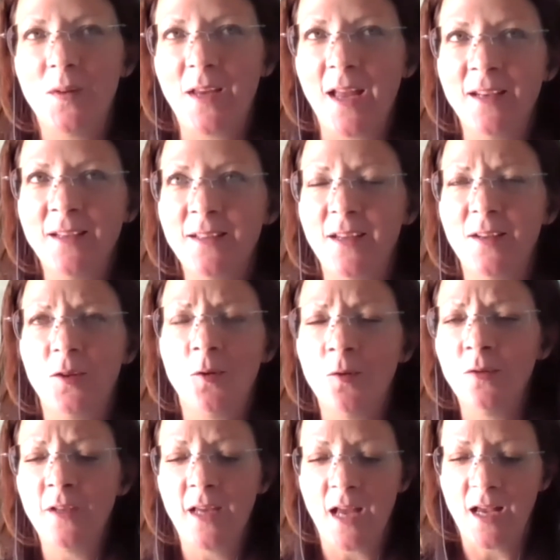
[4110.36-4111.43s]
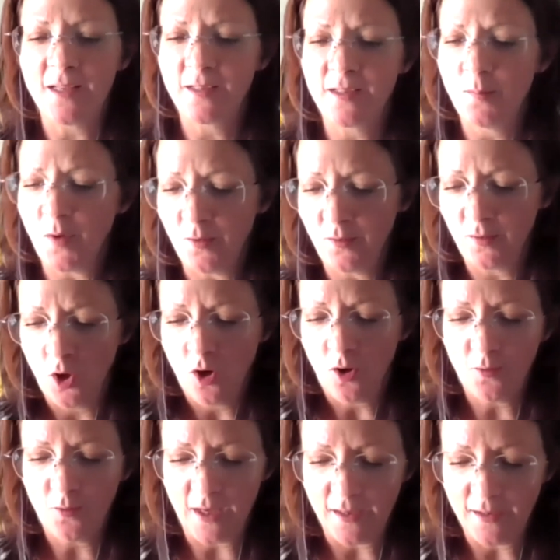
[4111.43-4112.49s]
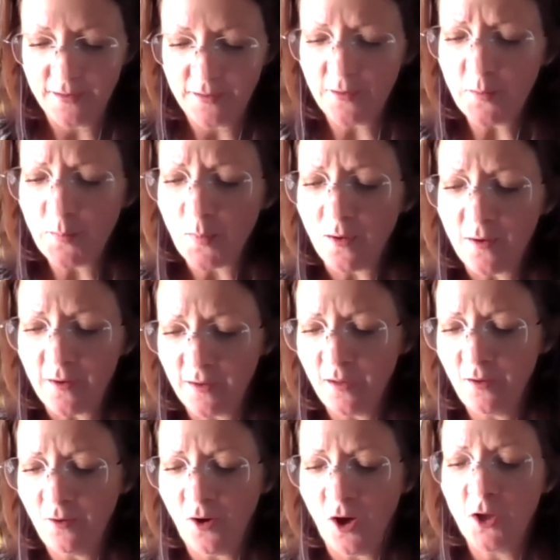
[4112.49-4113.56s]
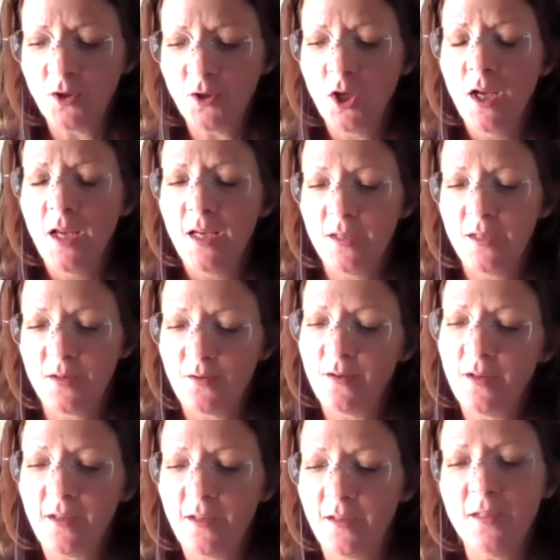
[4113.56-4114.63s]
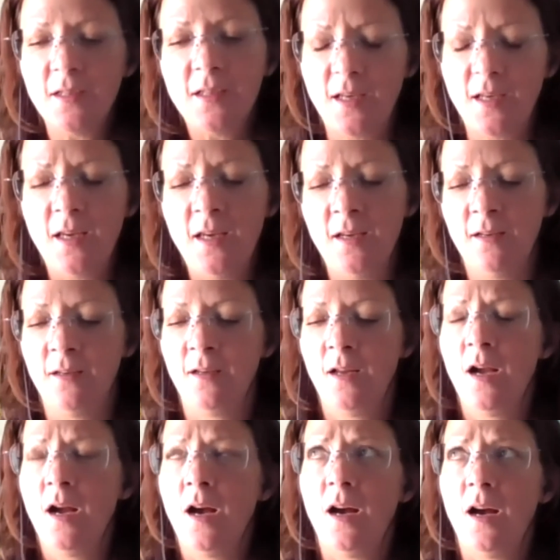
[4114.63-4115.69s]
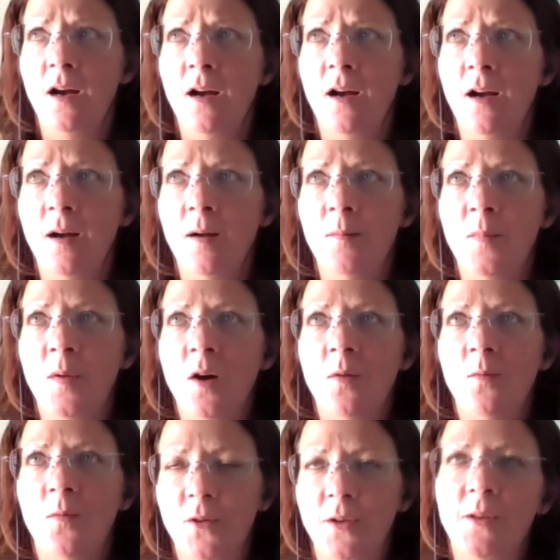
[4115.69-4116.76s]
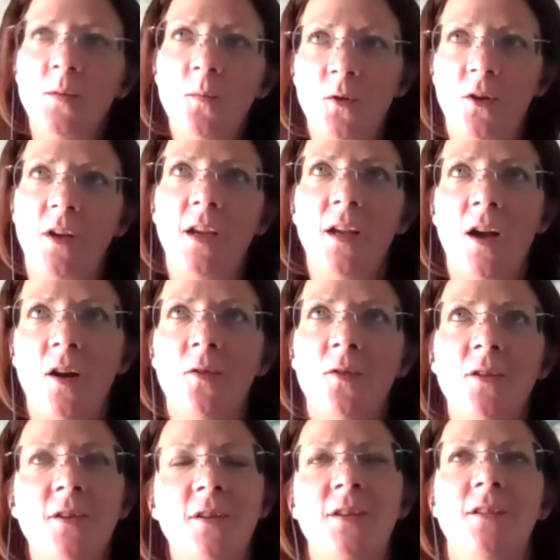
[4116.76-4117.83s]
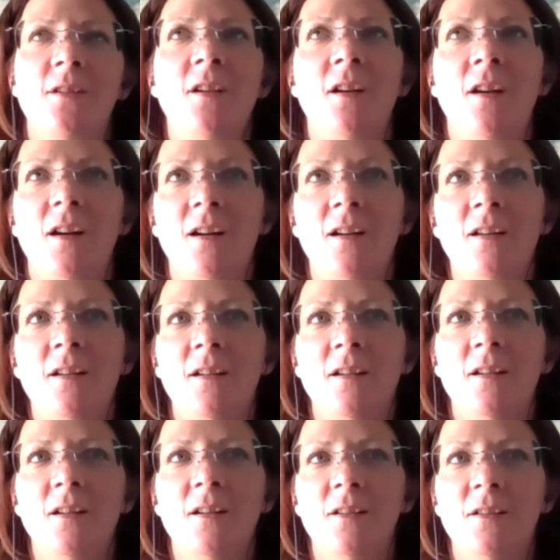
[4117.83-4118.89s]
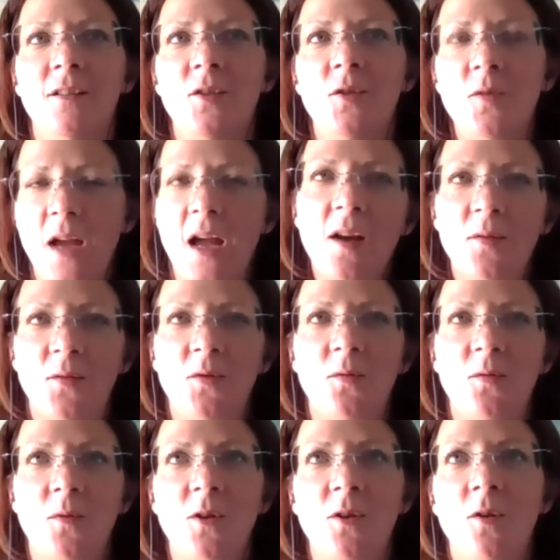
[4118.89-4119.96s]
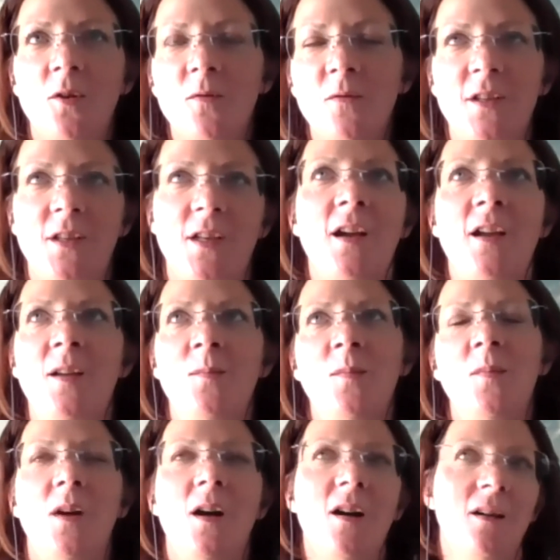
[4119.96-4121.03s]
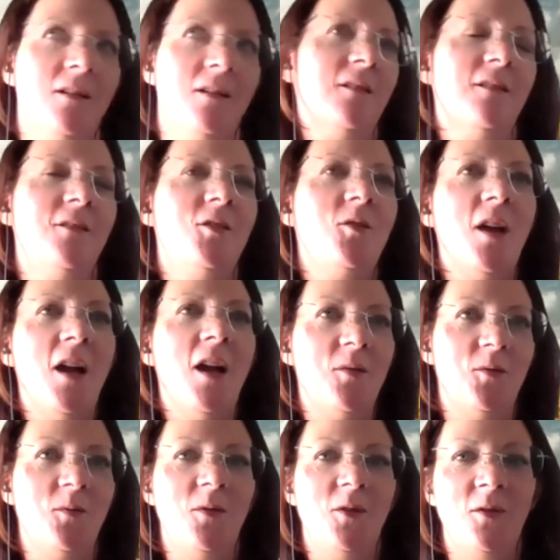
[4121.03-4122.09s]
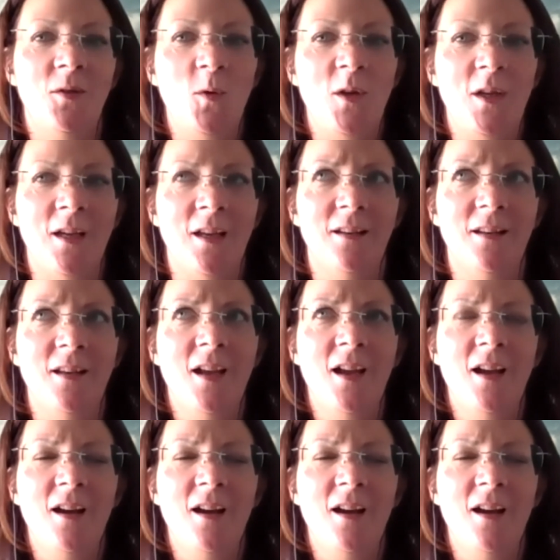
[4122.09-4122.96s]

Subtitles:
candidate only asked about, okay, is there a parking lot? Is there a canteen? What are the working hours? Do you have to work overtime? Do you have to work on the weekend?